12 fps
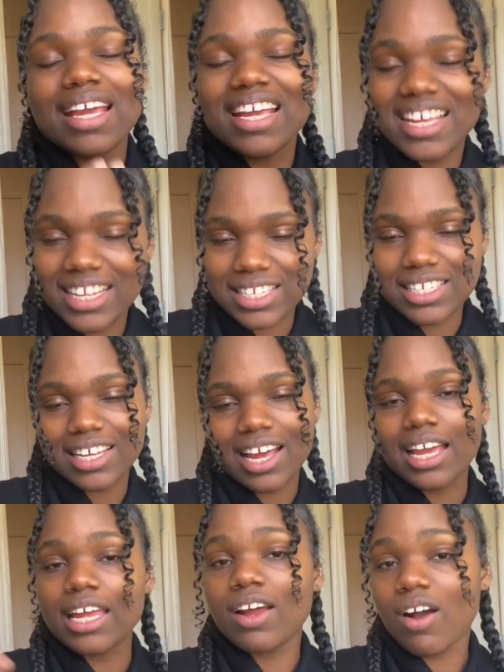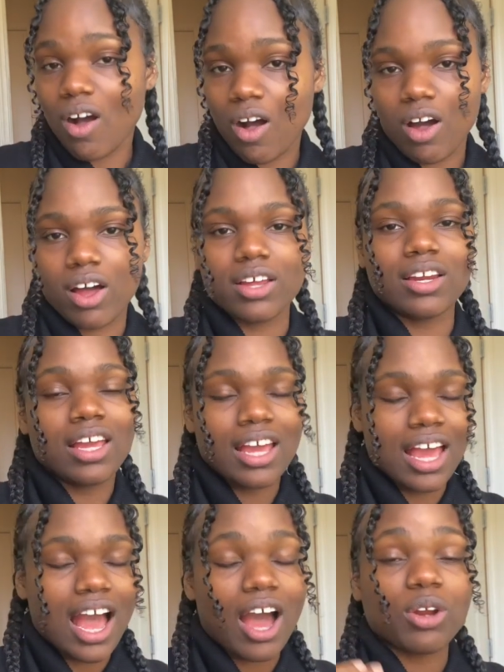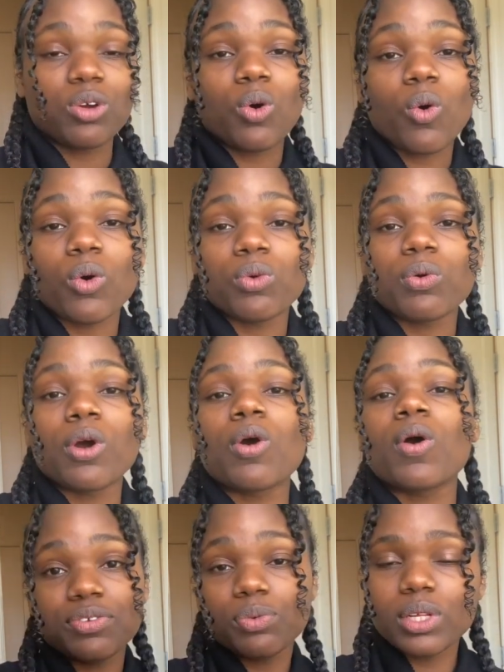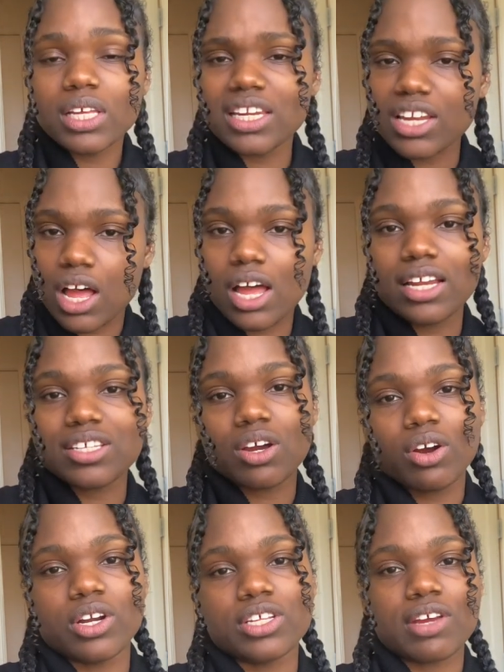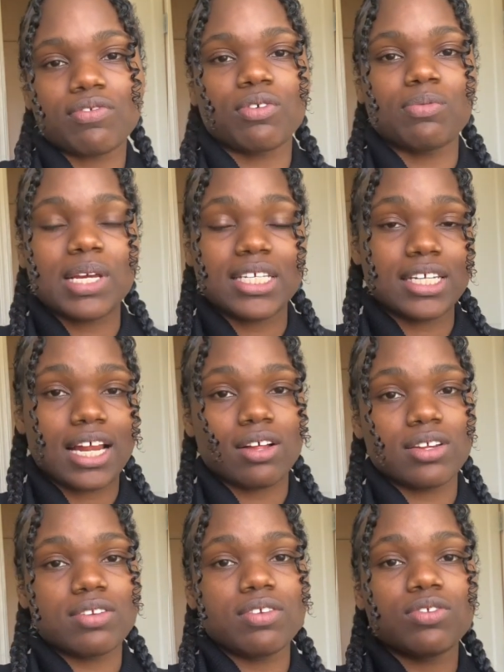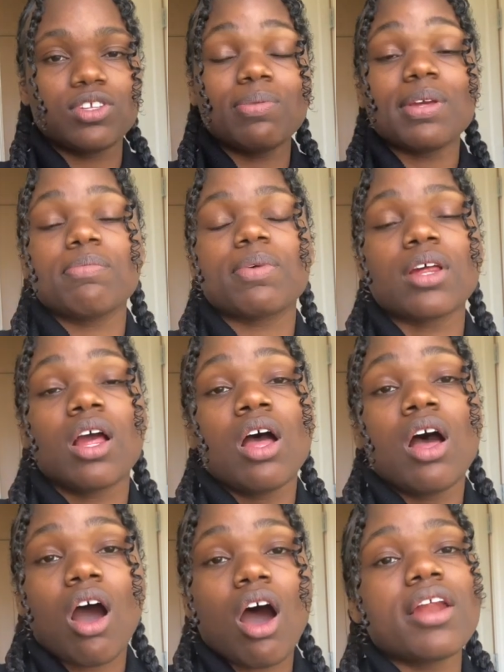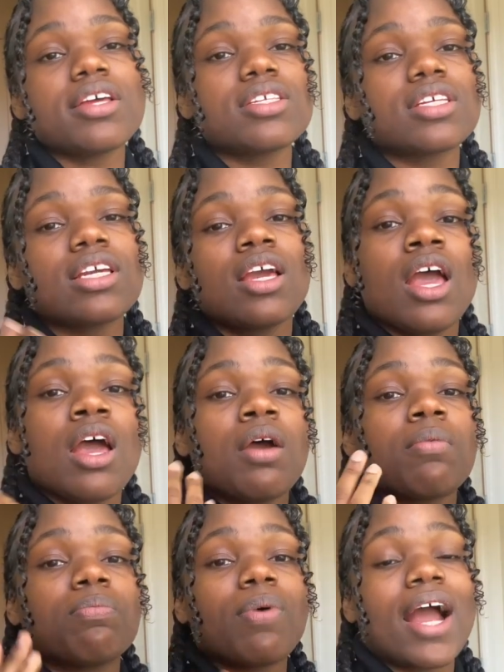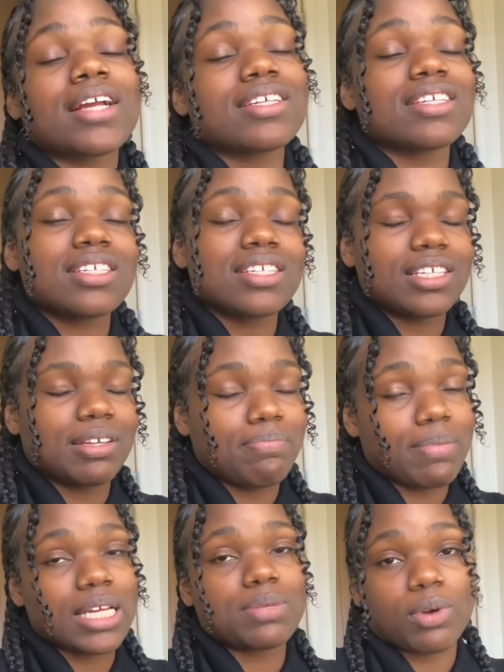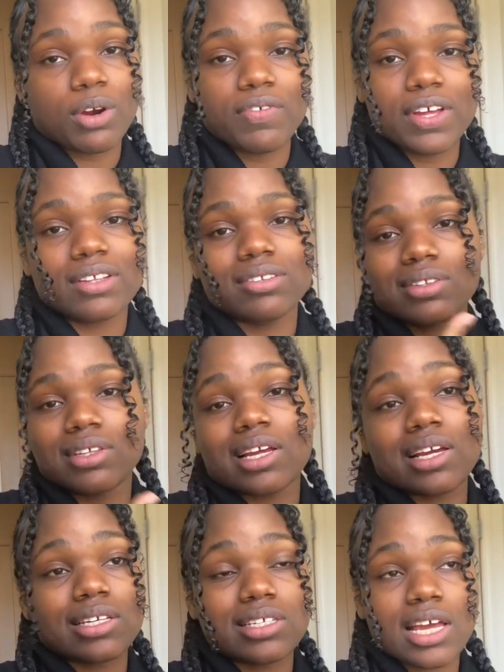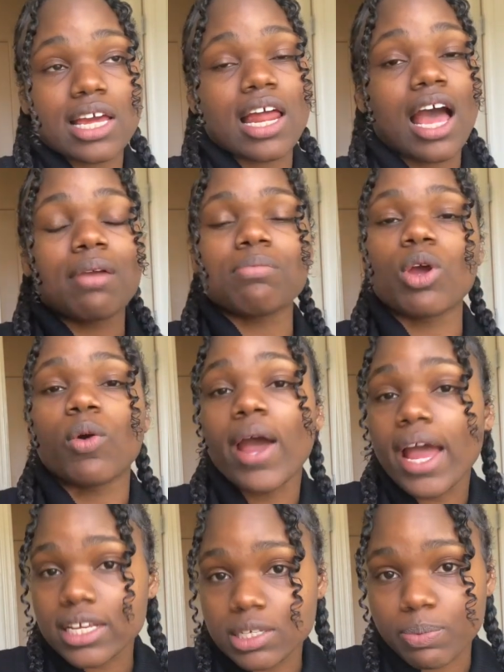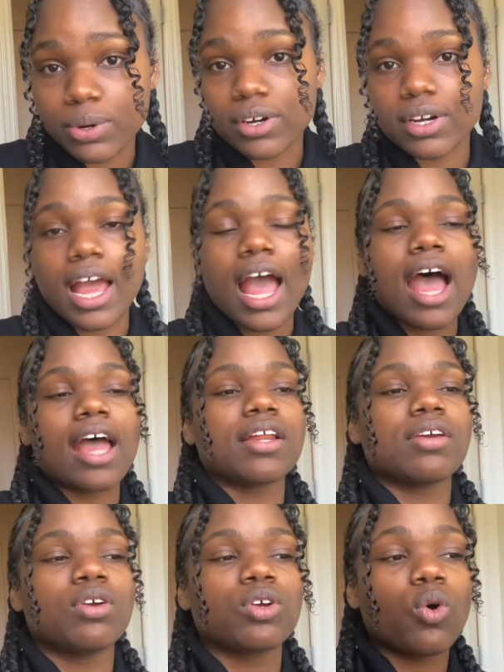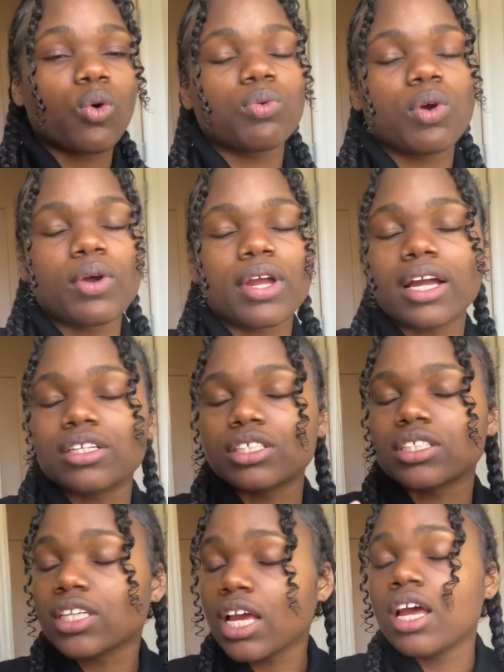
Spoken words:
insight on how to cornrow. It's really not as hard as everyone makes it out to be, but honestly, practice makes perfect. Like I said, I'm no expert at cornrowing. I just